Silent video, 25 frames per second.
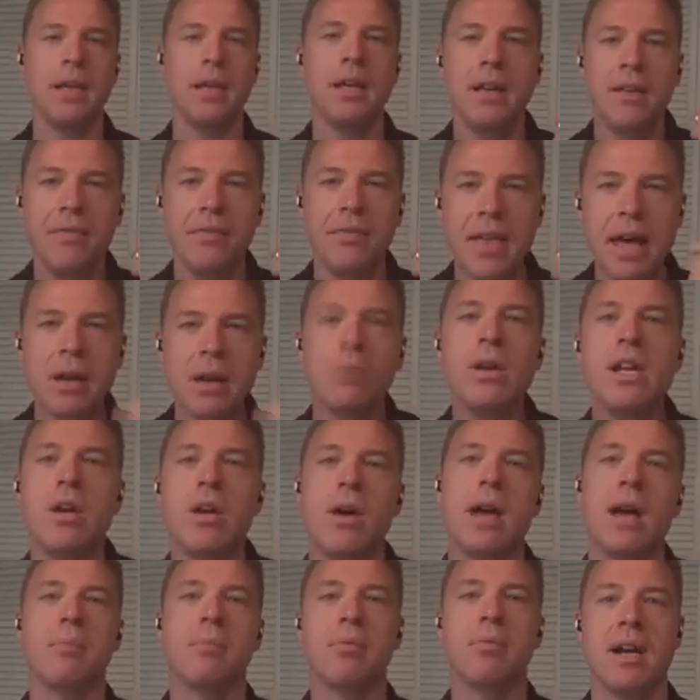then we know
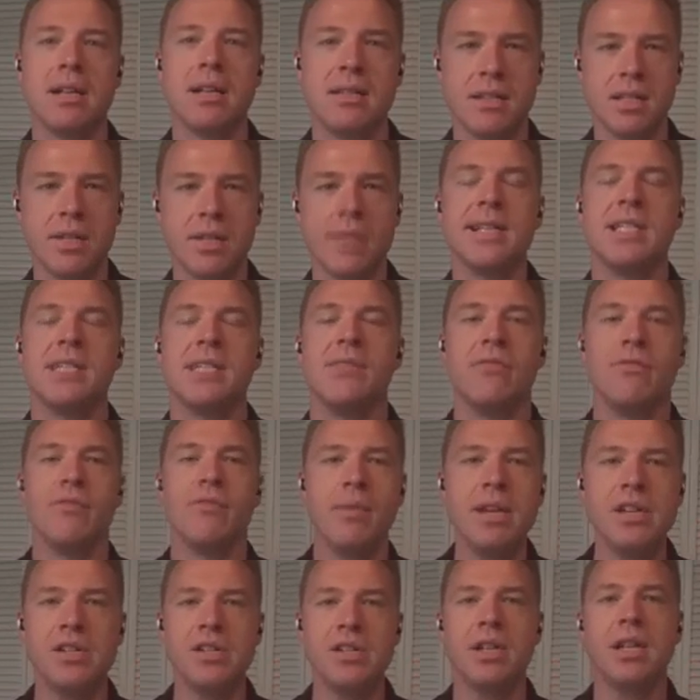how to process the rest of
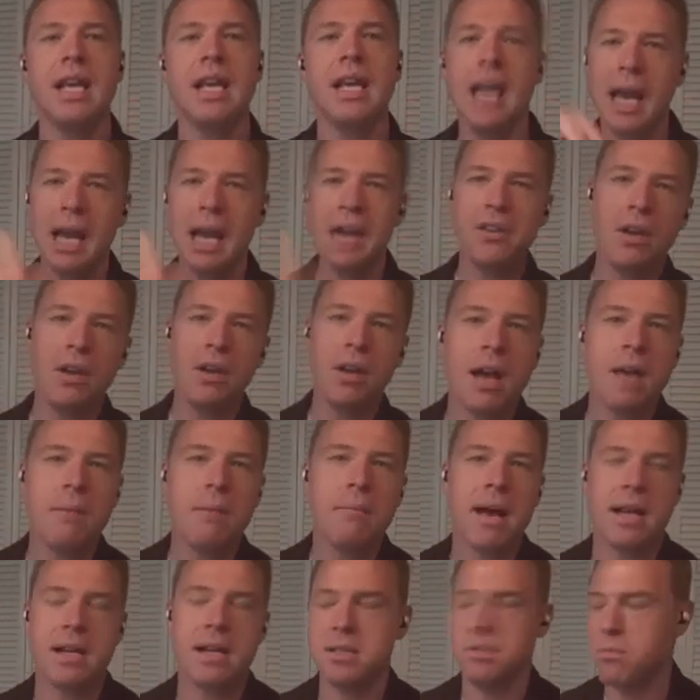information and you can come
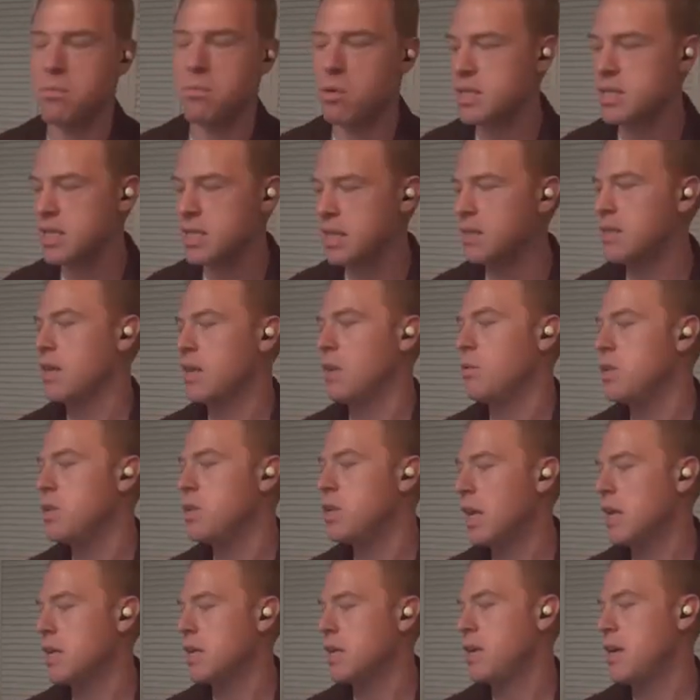back to more detail when you
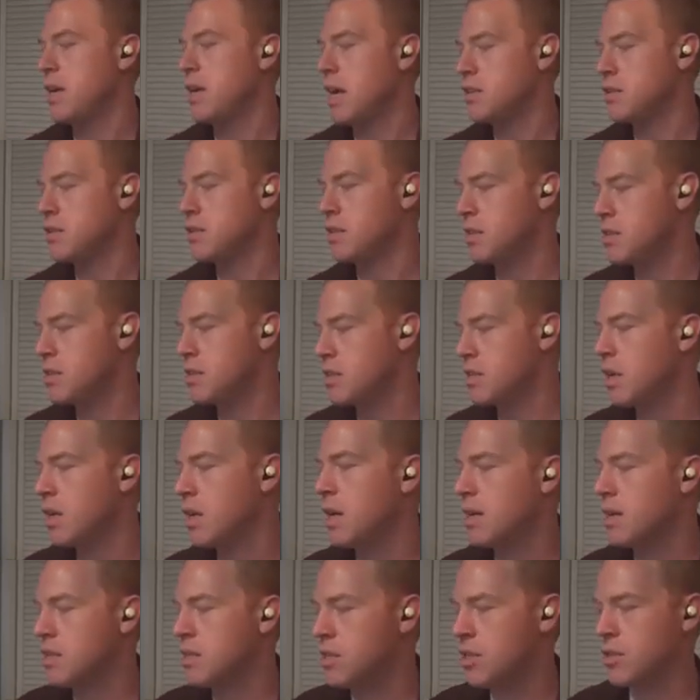get to your actually uh,
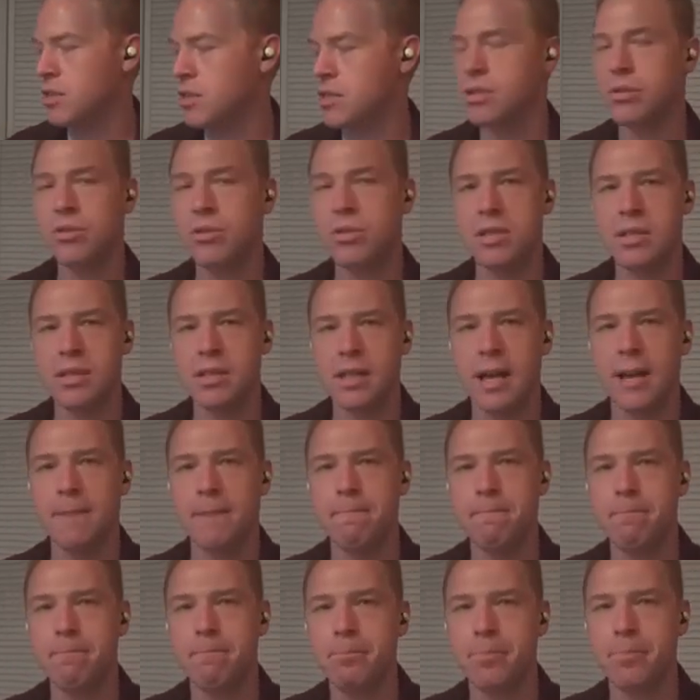to your solution slide
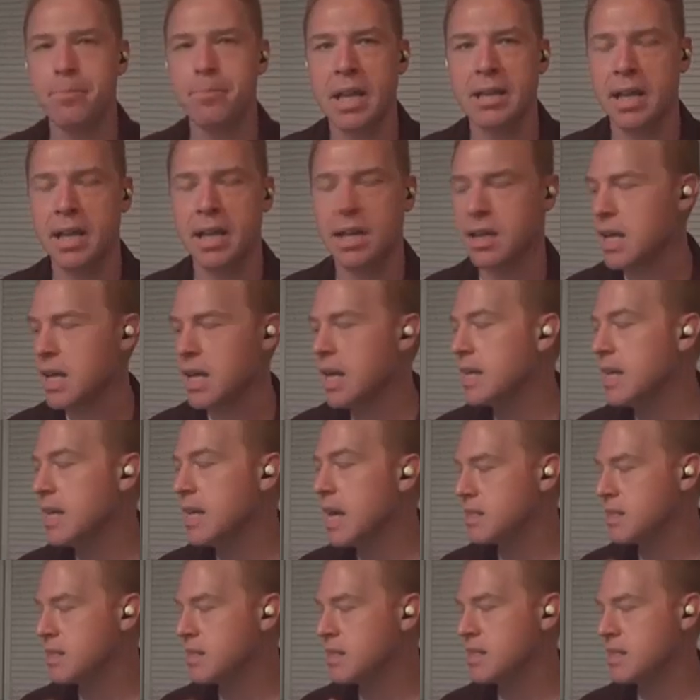at the end.
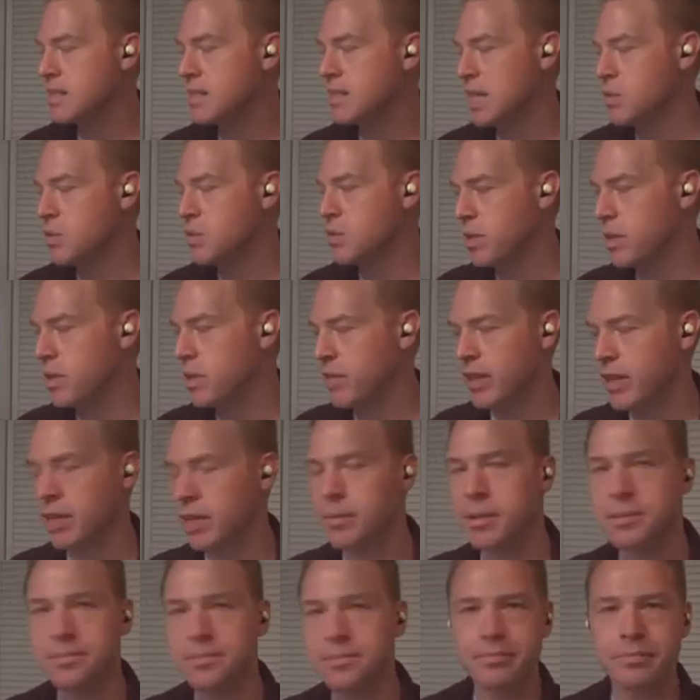Yes, these slides will be
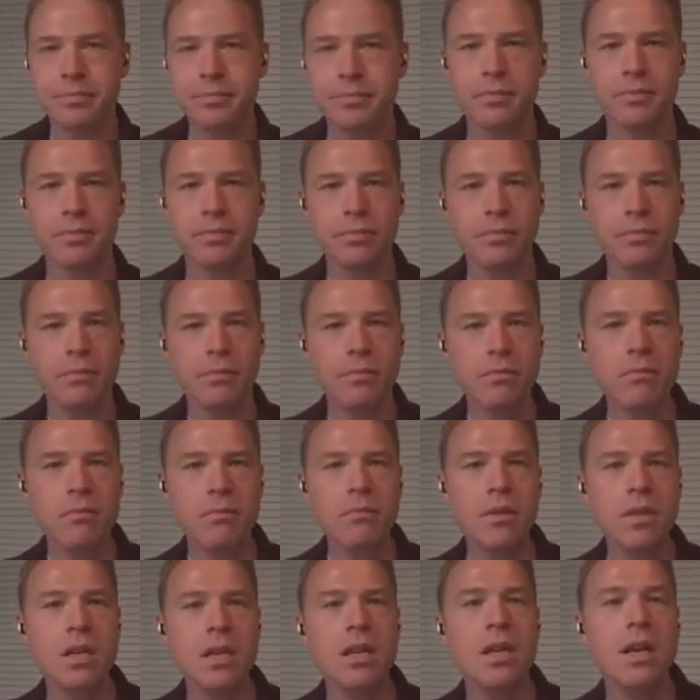available.
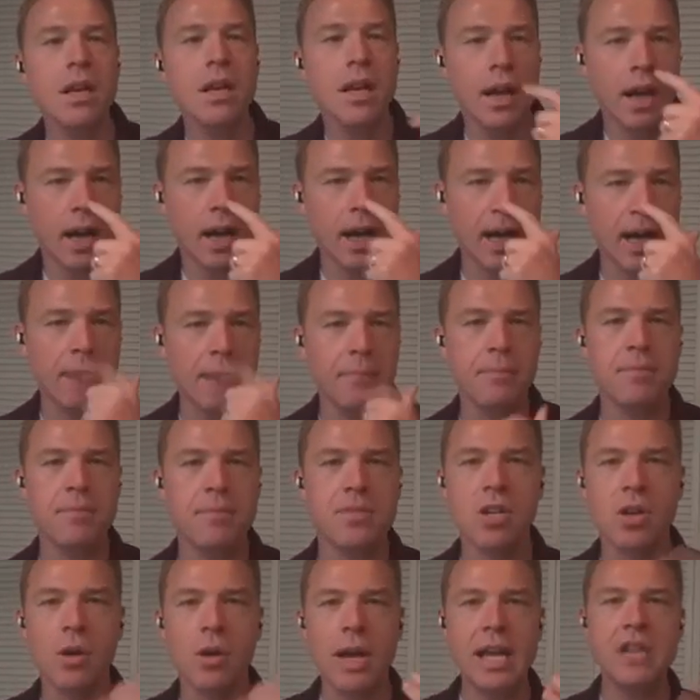Um,
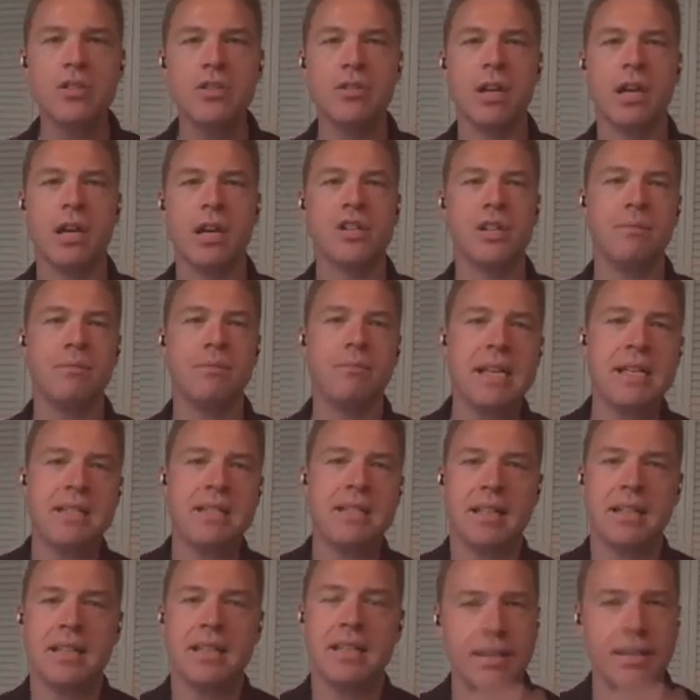so introduction,
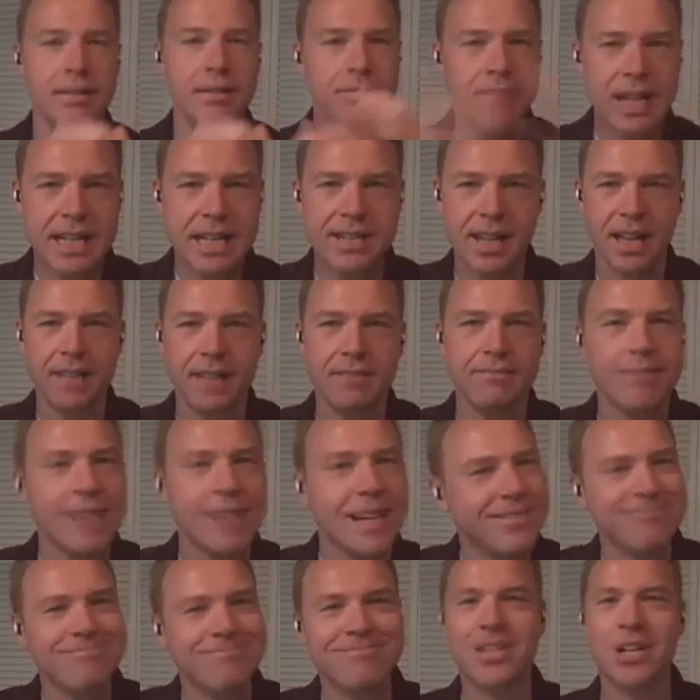basically that's it,
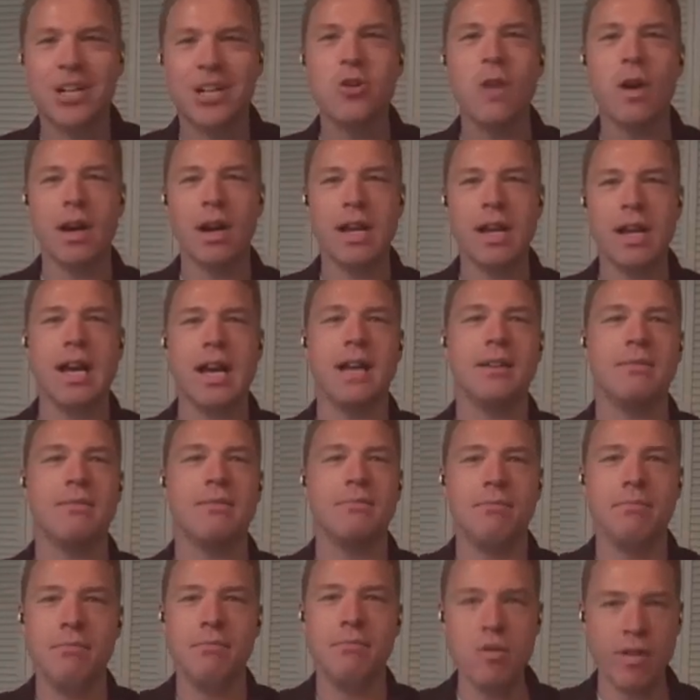right? Who are you?
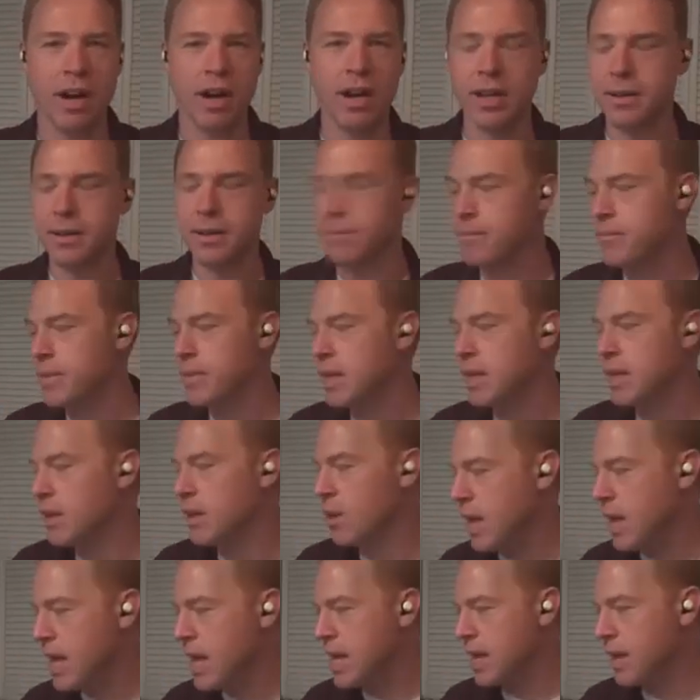Move on.
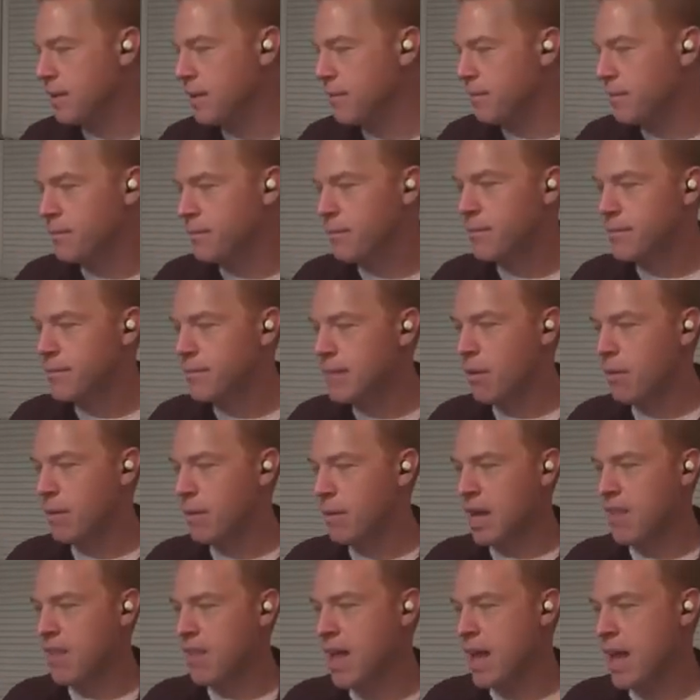Okay, now we
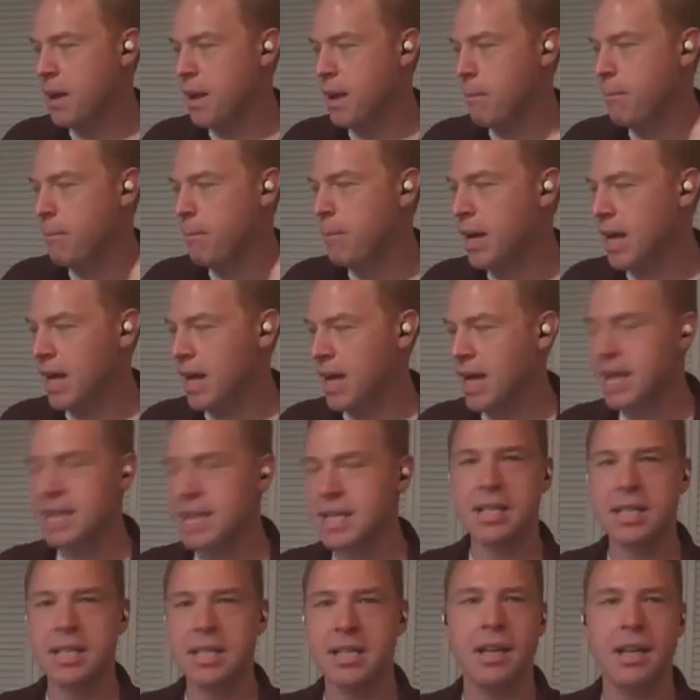got that, but